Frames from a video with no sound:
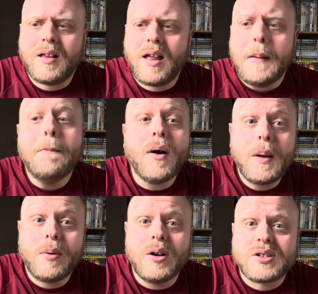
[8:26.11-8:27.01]
in my
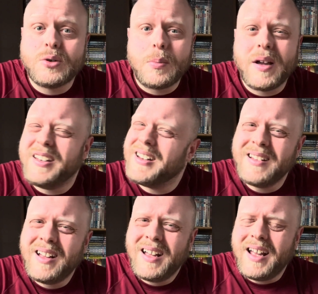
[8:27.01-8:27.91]
personal opinion,
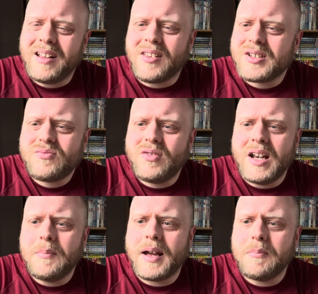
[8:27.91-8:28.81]
it doesn't really
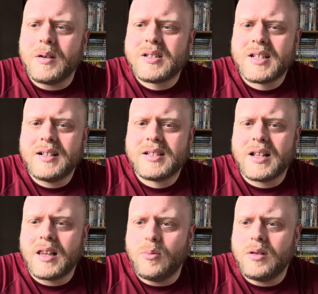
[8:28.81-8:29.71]
make much sense
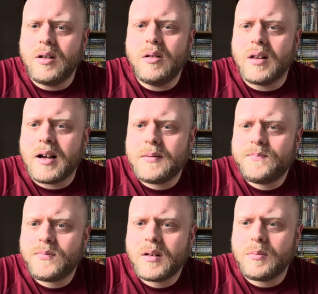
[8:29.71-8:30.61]
that they would do that,
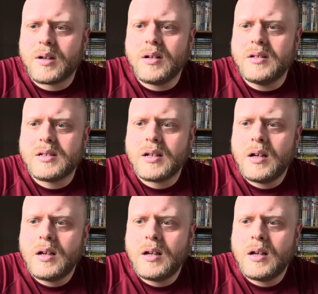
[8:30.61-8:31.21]
because